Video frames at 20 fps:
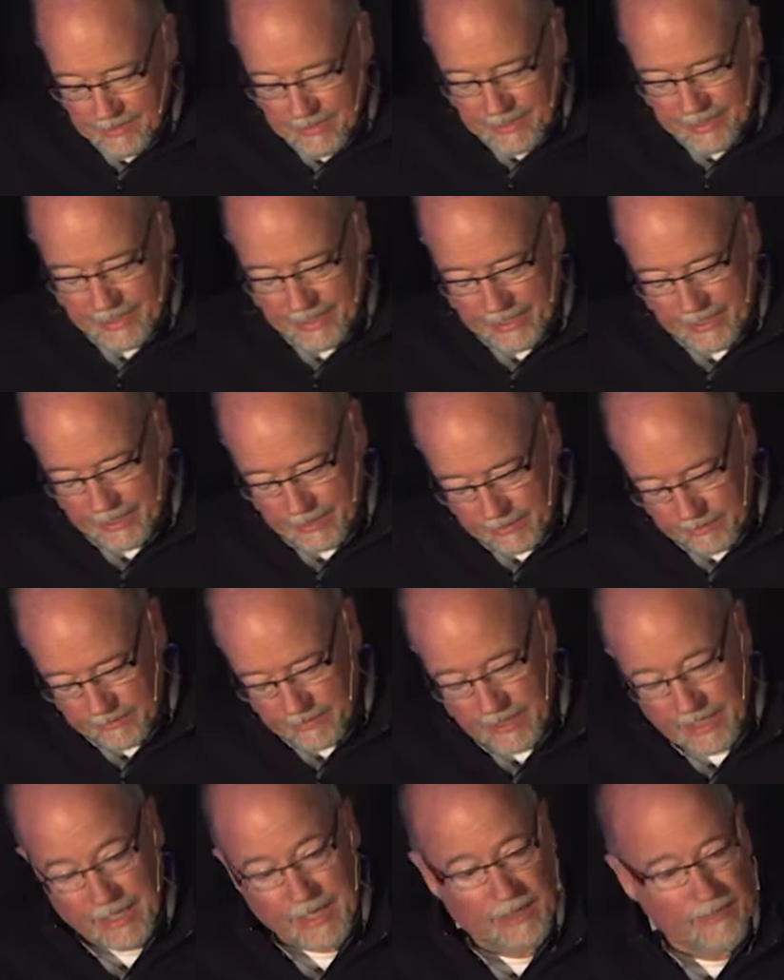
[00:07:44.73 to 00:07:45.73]

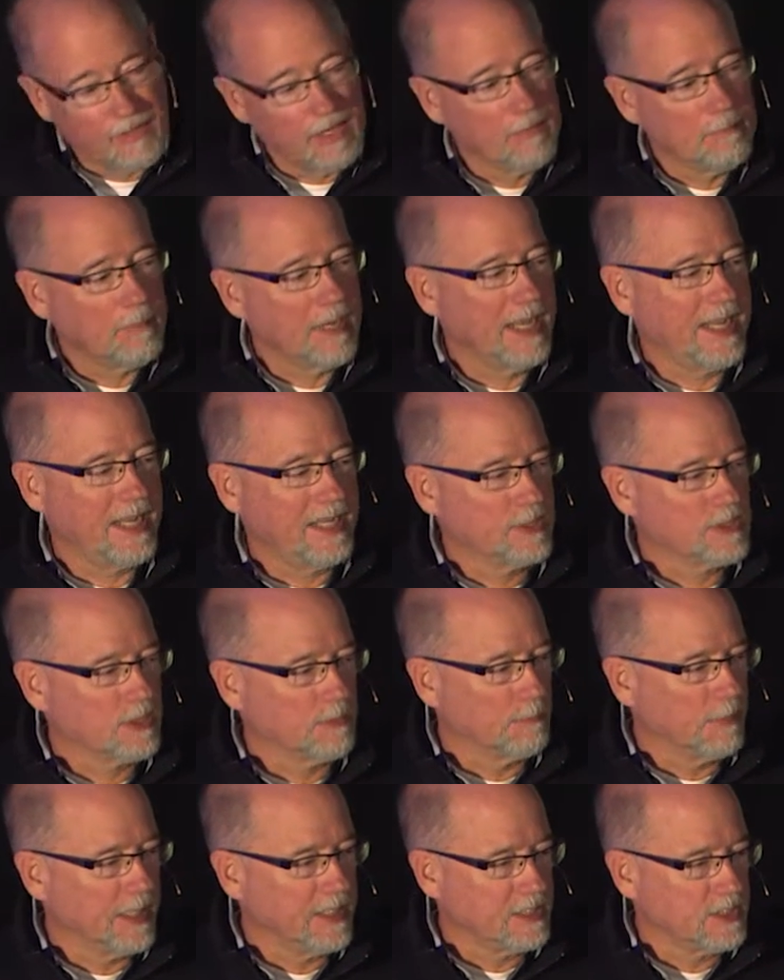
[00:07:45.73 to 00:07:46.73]
And I think my answer
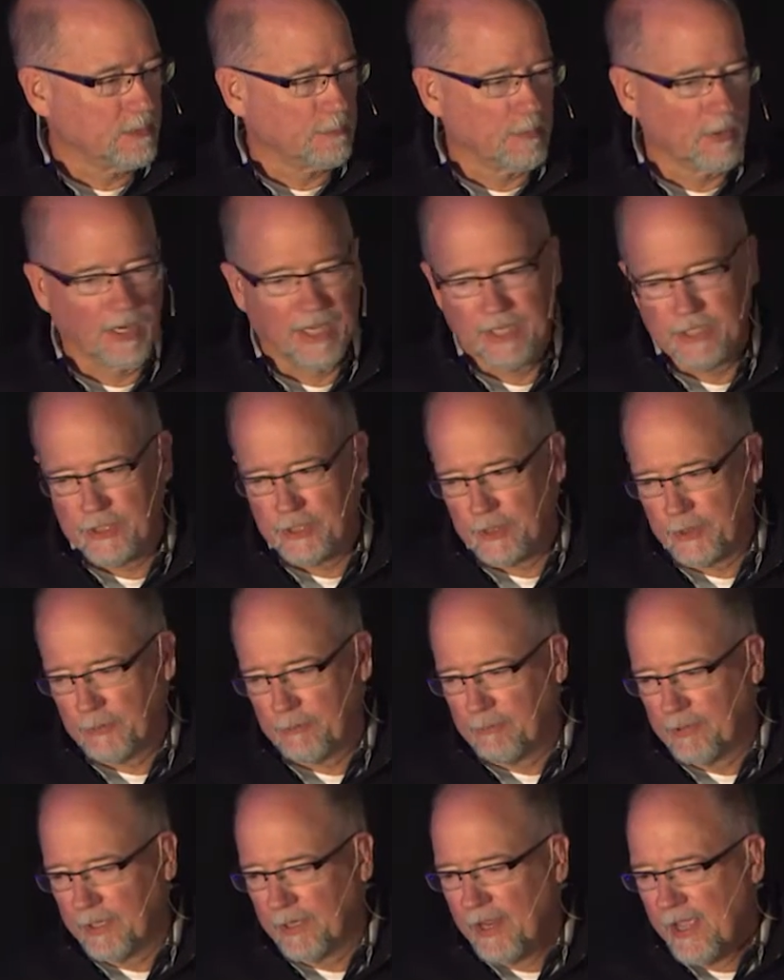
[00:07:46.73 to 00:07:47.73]
might surprise you,
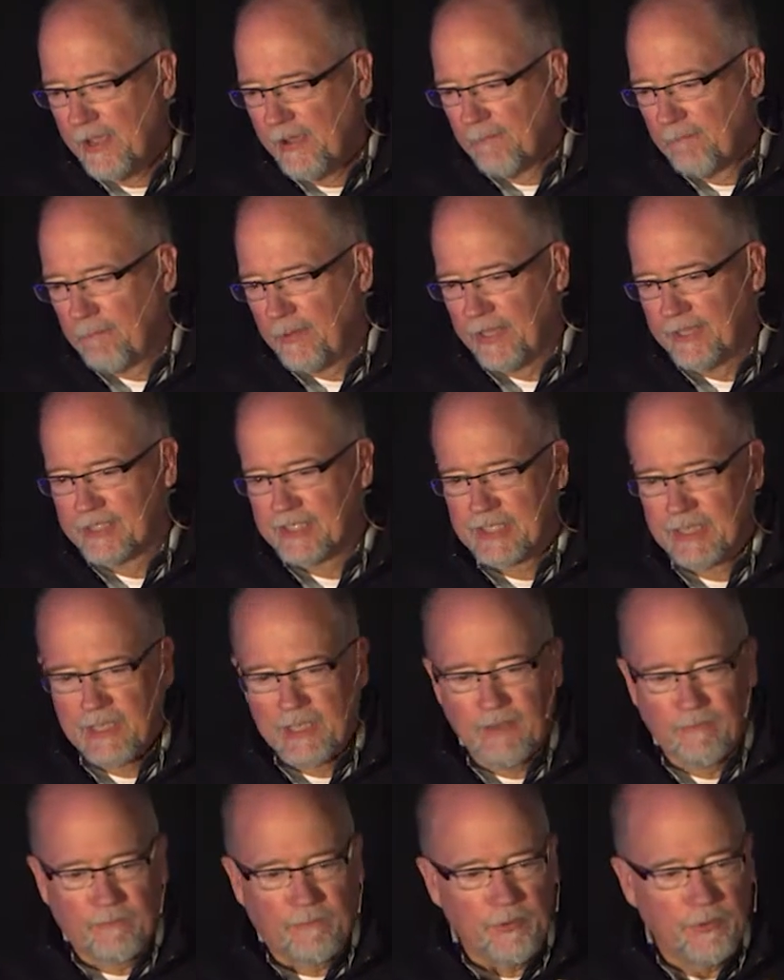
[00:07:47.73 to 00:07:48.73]
but
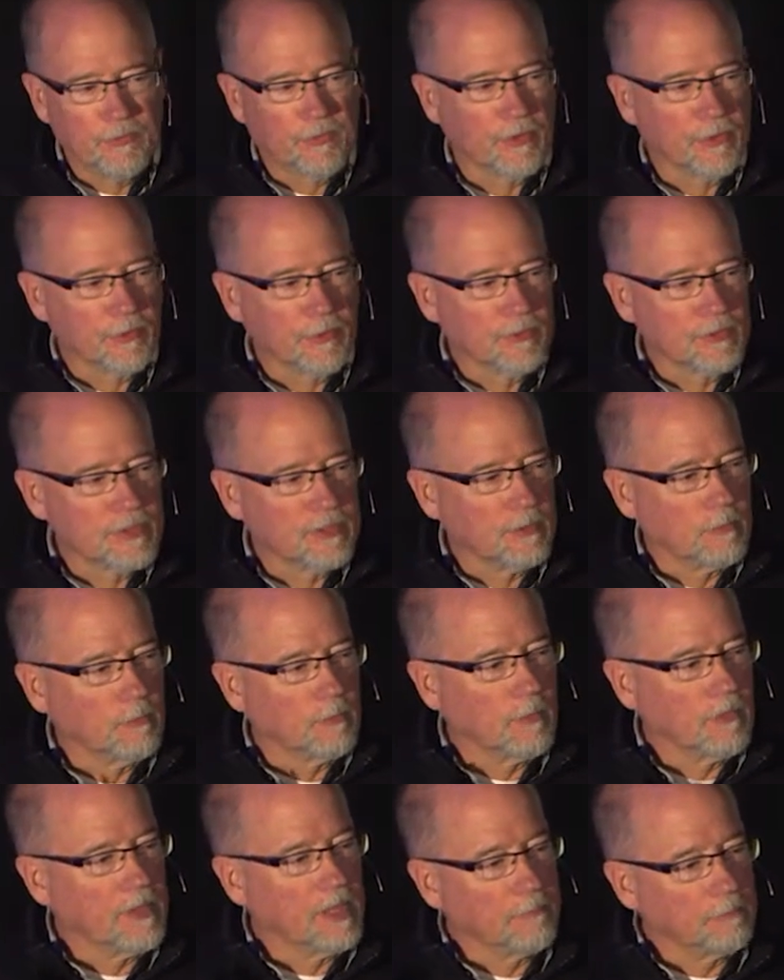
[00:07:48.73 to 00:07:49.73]
a few of the girls
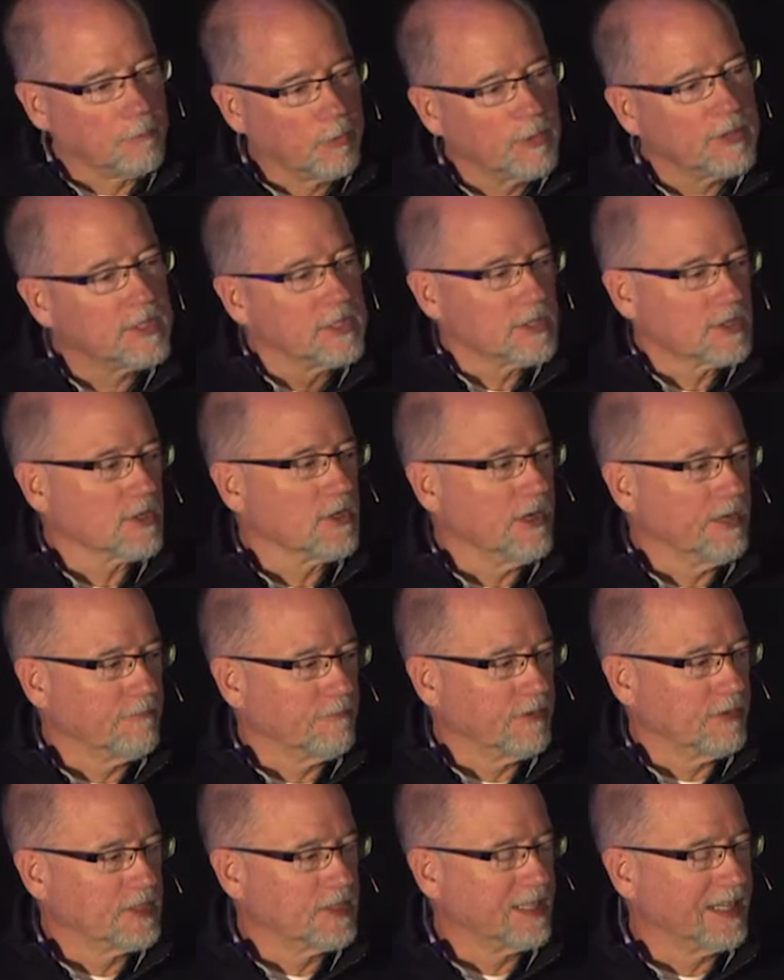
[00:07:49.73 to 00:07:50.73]
that put this
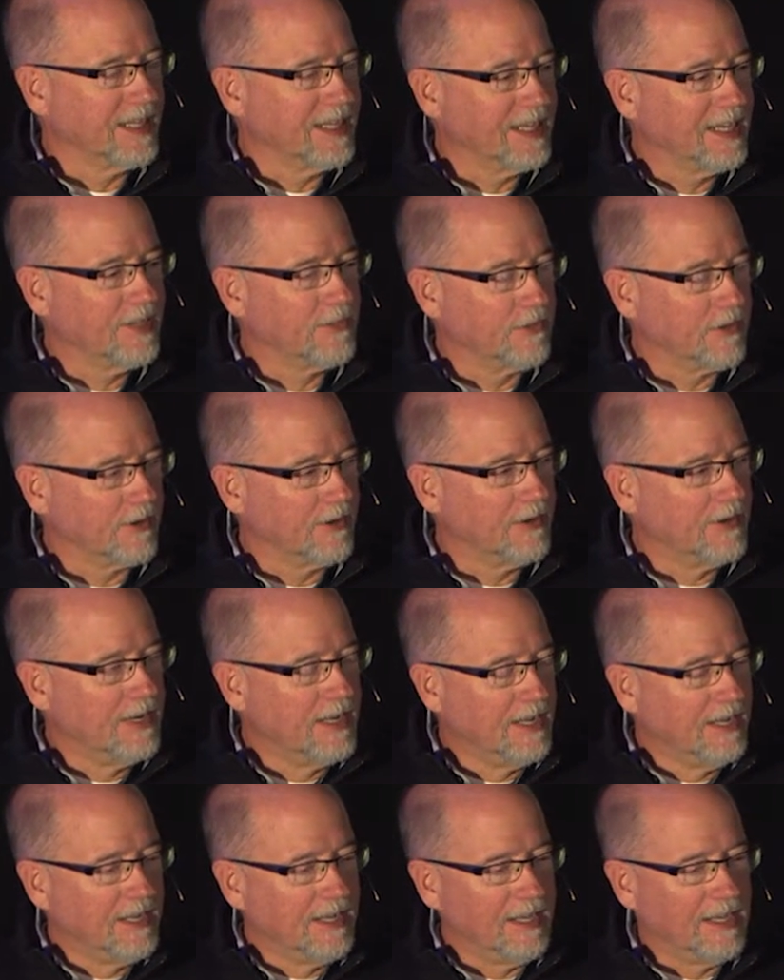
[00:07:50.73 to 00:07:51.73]
conference together
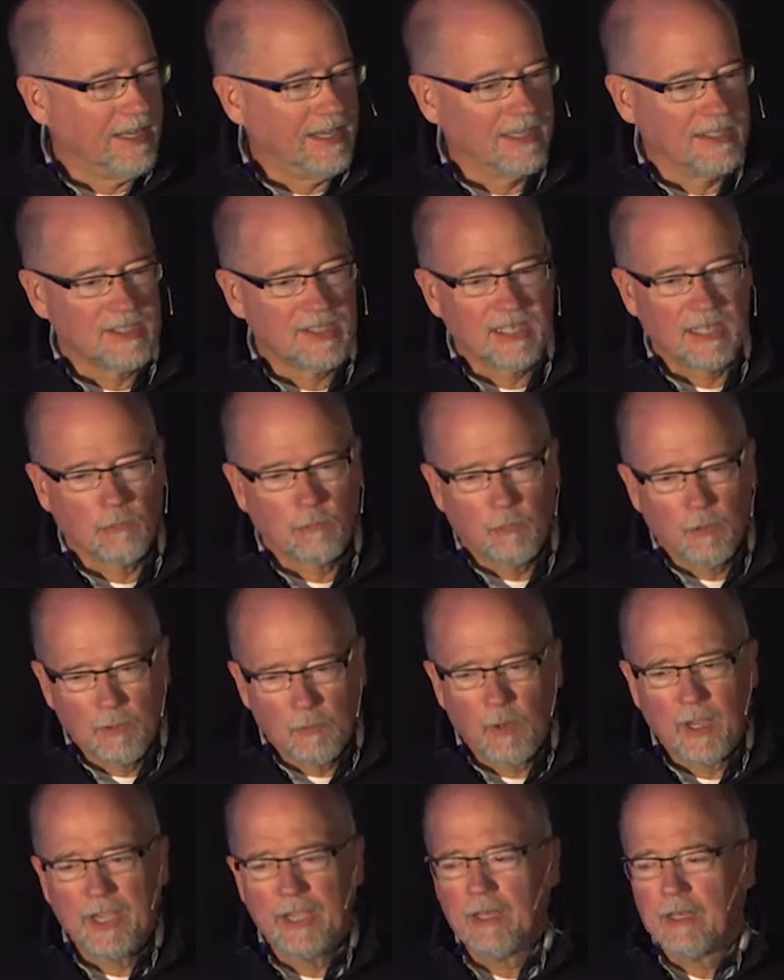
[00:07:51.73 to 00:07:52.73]
said, we
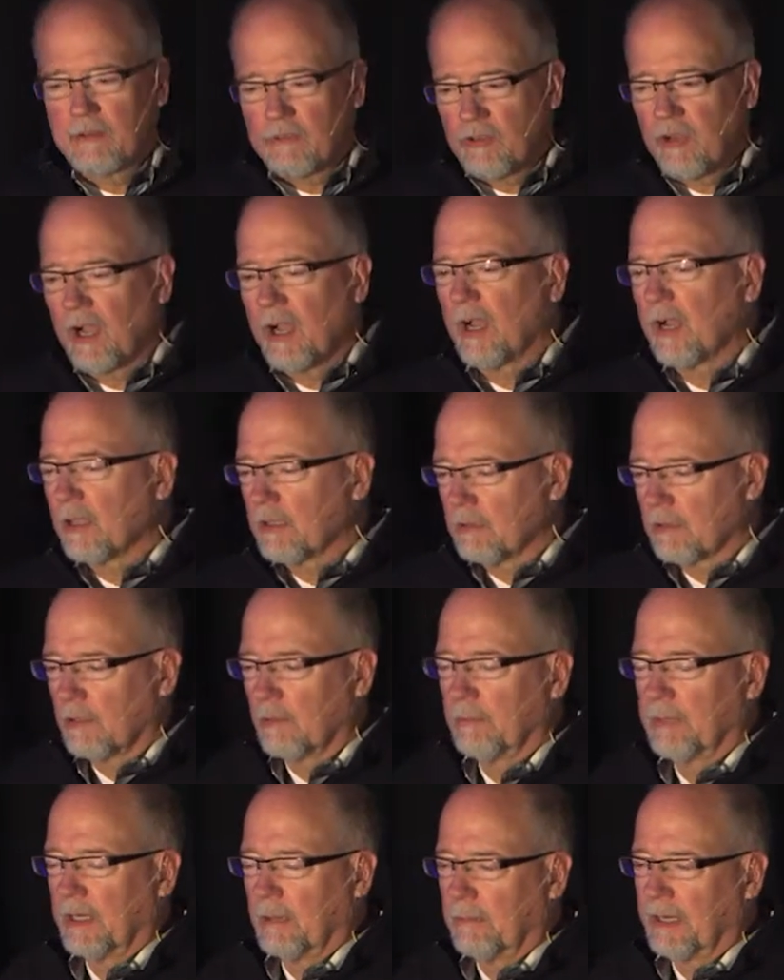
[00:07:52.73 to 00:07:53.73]
want you to talk a little
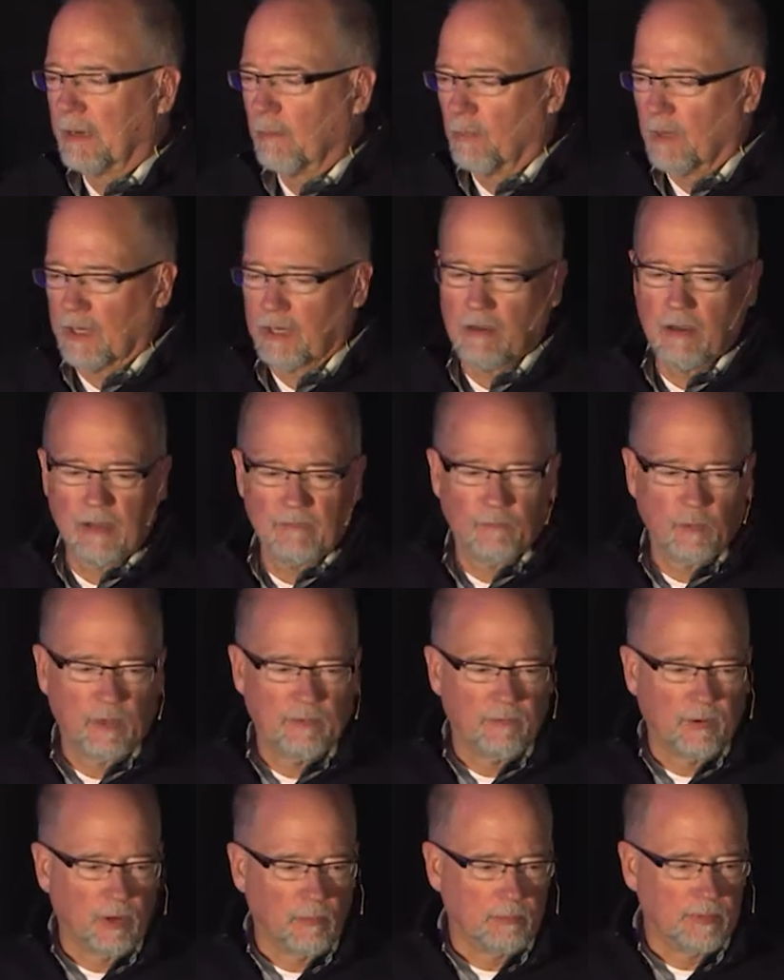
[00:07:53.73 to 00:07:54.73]
bit about what Convoy
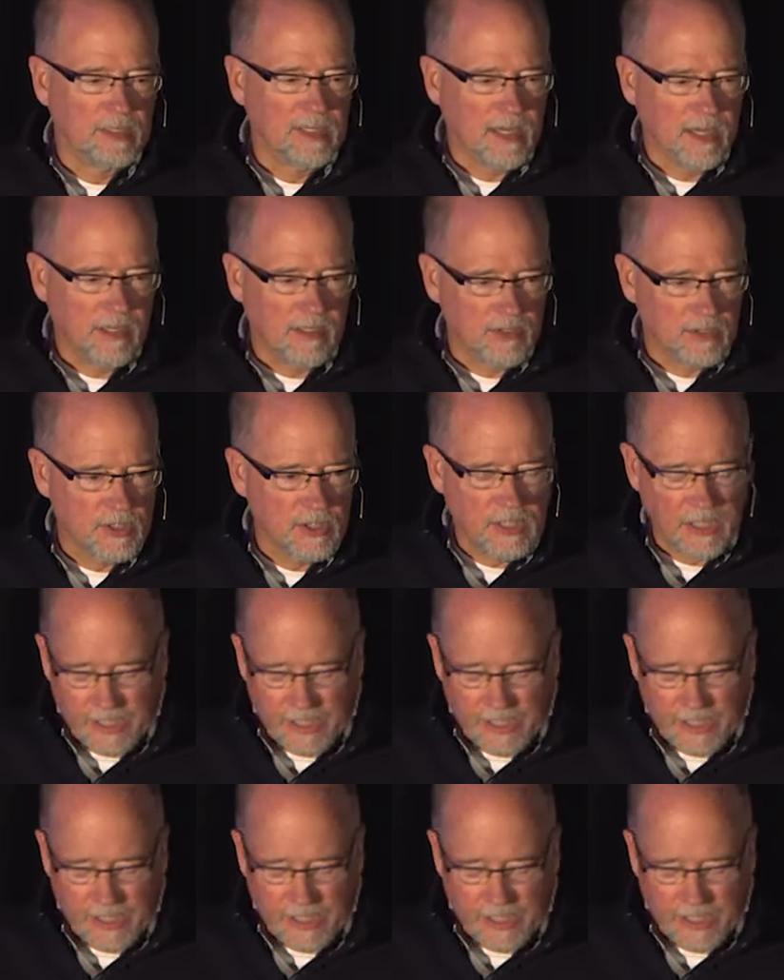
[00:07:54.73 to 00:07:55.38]
of Hope does.